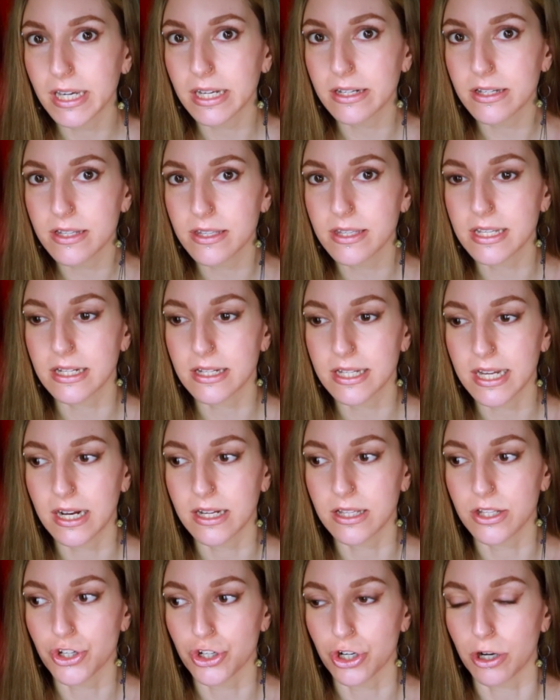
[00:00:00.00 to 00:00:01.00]
had to sit down
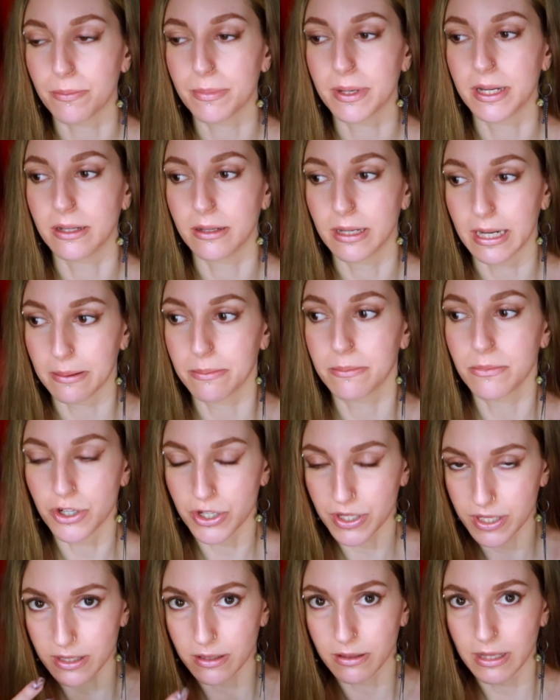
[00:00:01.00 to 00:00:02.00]
in the shop and
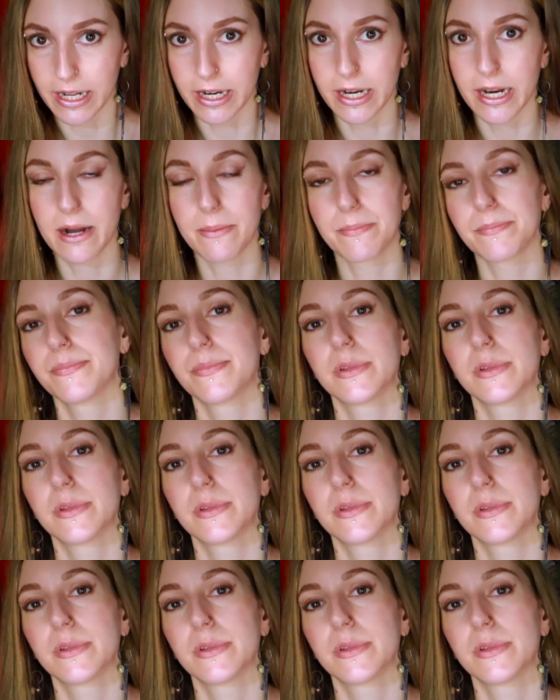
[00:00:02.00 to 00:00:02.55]
just let it out.